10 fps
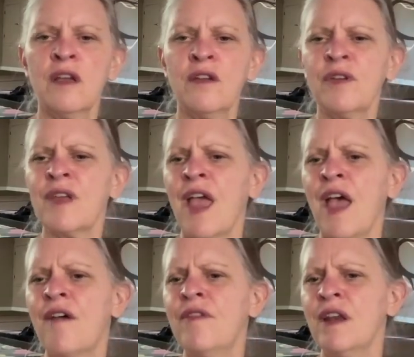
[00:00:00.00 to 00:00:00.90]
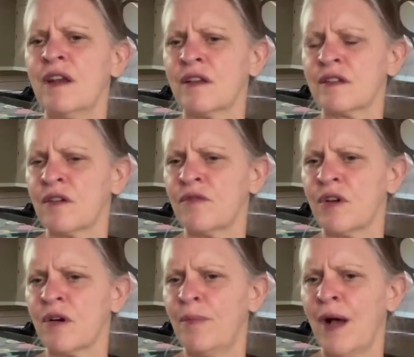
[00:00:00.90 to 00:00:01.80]
Feel the heaviness of
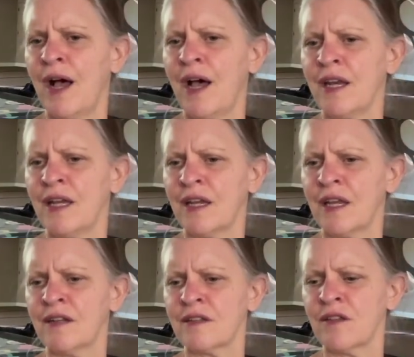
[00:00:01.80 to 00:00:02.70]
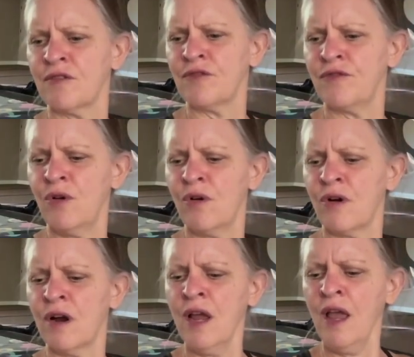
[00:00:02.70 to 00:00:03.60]
your body against the
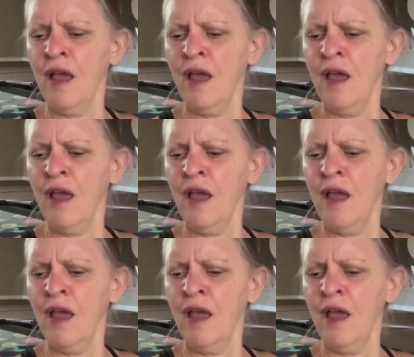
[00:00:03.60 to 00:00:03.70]
floor.